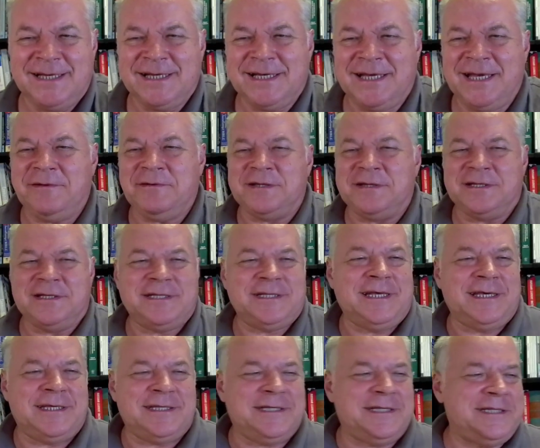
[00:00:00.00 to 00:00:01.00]
Kevin,
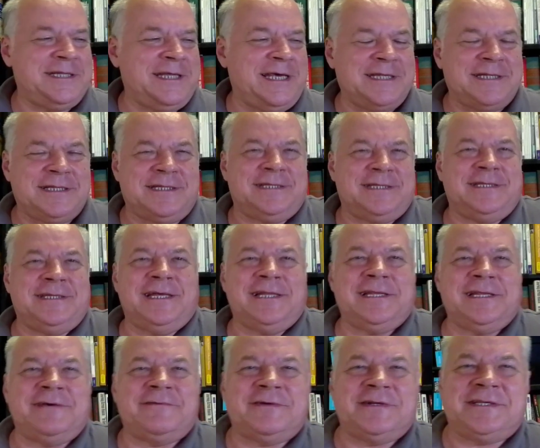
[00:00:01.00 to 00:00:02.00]
did I
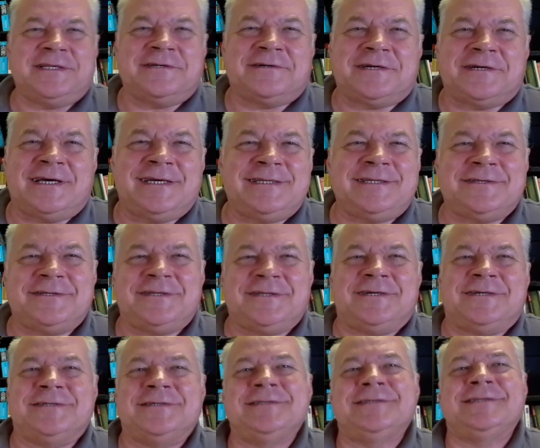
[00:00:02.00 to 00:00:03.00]
tell everything right or no?